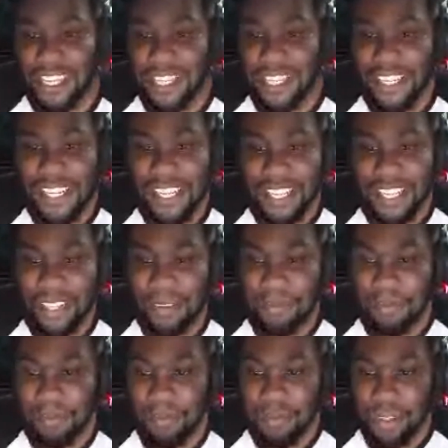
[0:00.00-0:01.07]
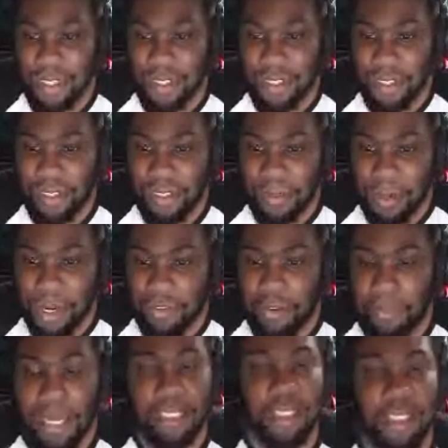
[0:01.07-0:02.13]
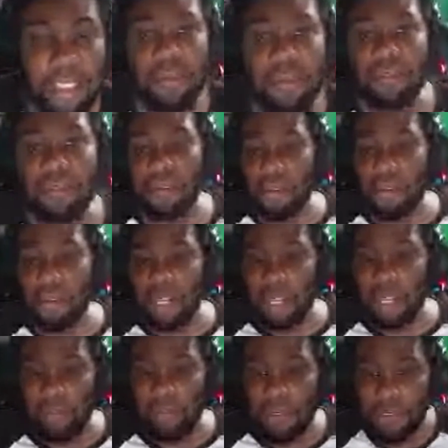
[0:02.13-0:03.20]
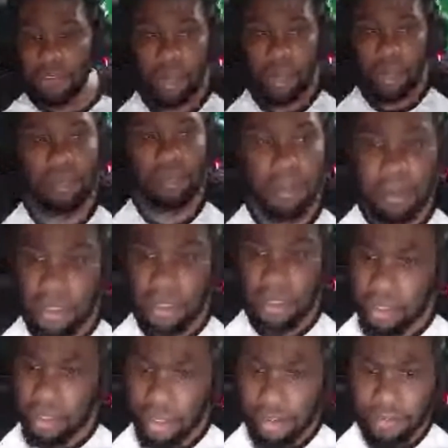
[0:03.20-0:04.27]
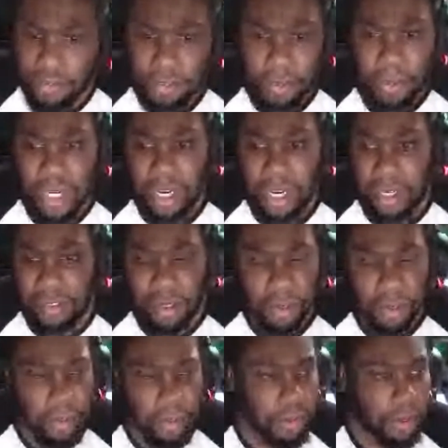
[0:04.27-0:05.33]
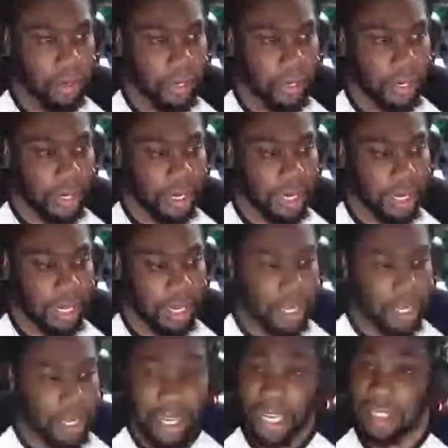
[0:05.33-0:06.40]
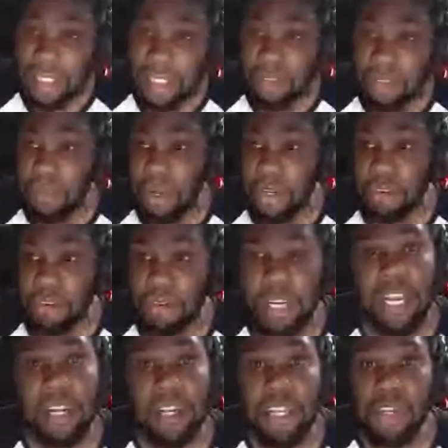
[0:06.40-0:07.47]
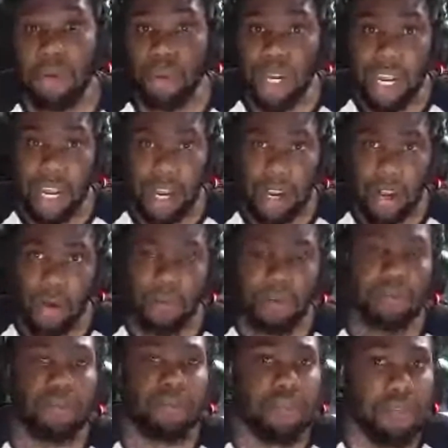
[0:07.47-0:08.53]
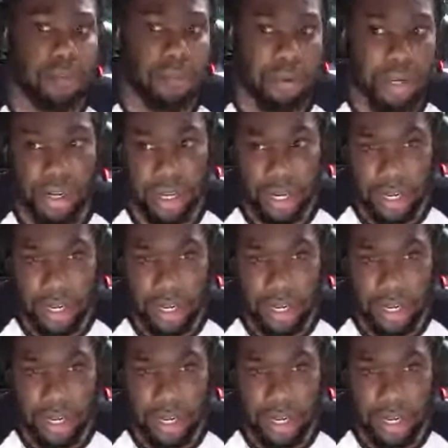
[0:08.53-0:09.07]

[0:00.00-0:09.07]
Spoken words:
some of the other matches before up until for the weekend. So I guess that's what we're doing. And the Q&A going forward